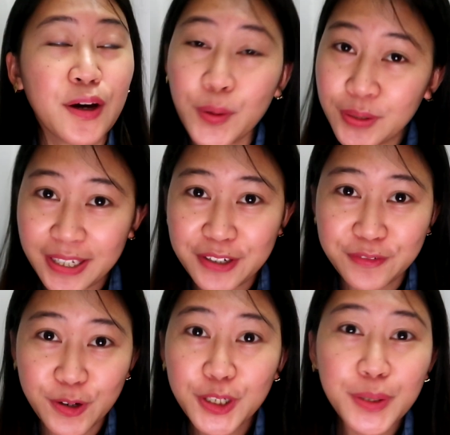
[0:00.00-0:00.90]
Okay,
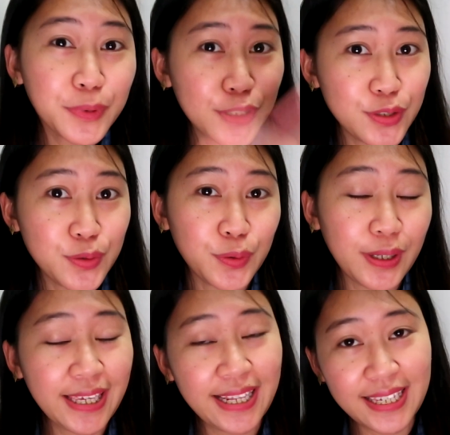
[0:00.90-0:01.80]
for number 2,
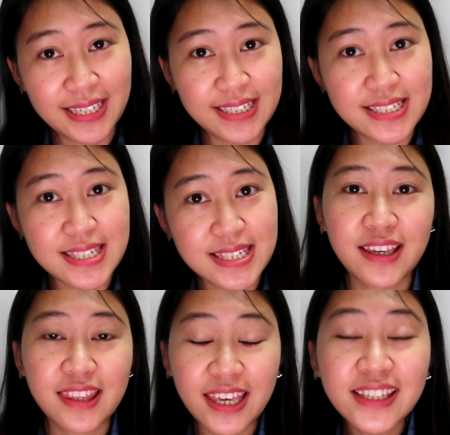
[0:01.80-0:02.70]
it is
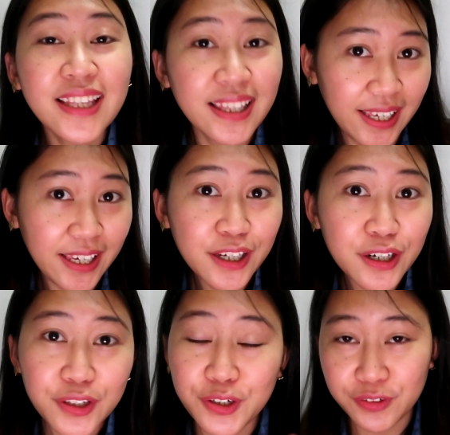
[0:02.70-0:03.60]
they delay
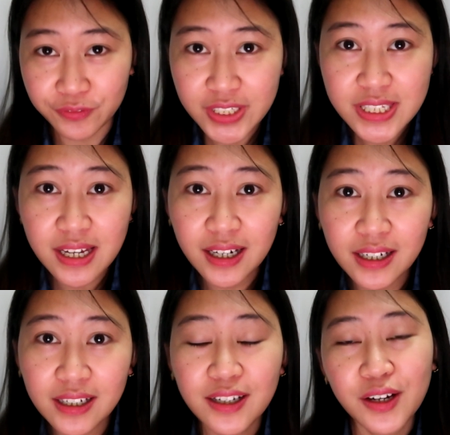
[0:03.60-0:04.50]
your visa
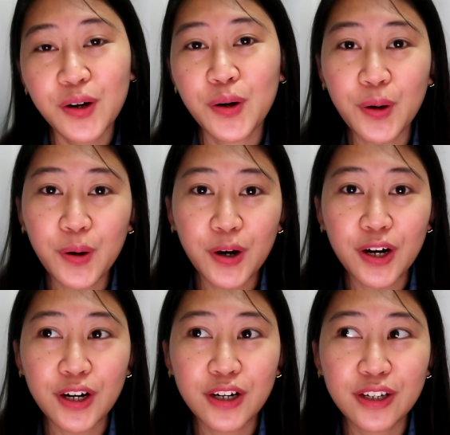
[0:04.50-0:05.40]

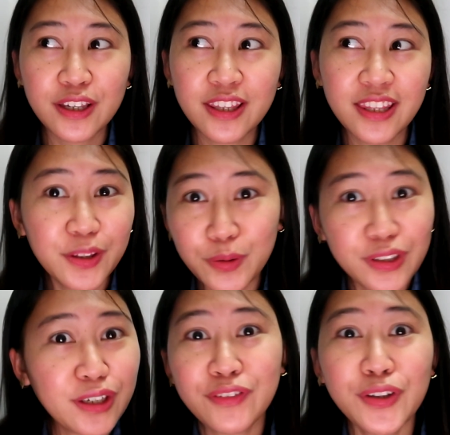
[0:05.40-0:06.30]
or they
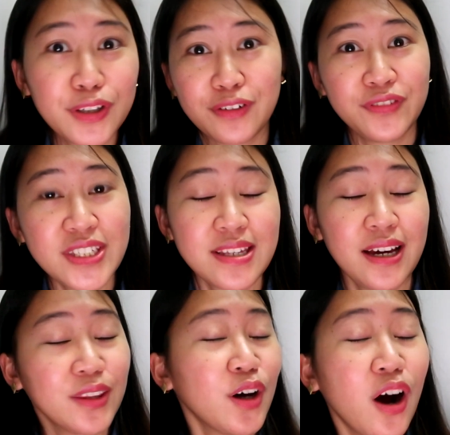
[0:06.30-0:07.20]
don't give you your visa
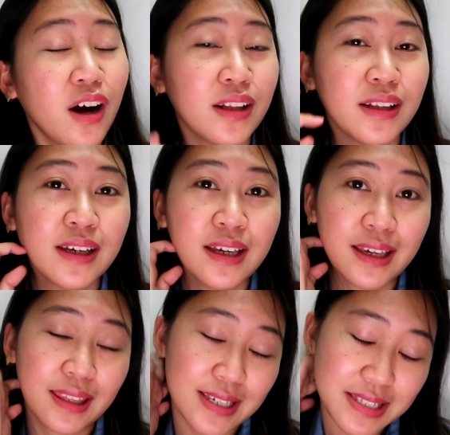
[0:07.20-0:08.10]
at all.
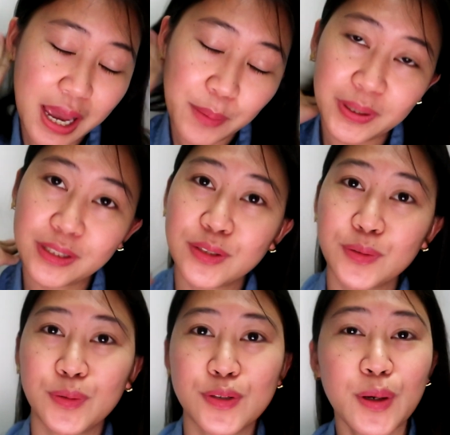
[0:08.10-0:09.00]
This happened
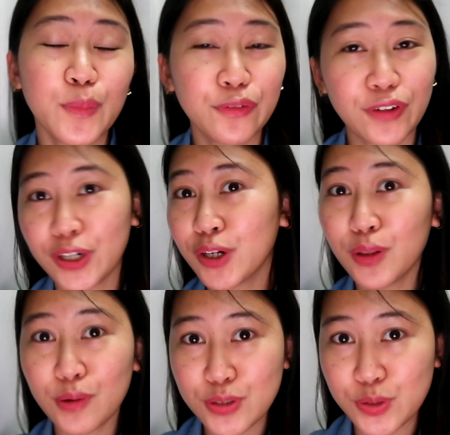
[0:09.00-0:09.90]
to someone very
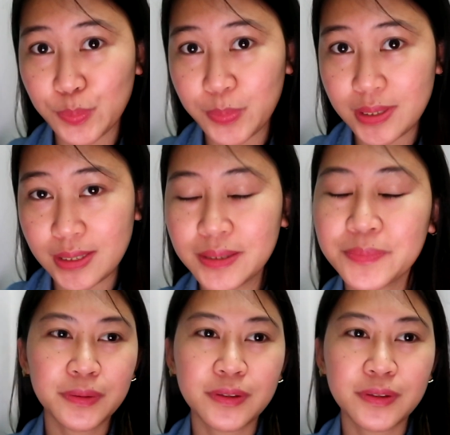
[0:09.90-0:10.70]
close to me.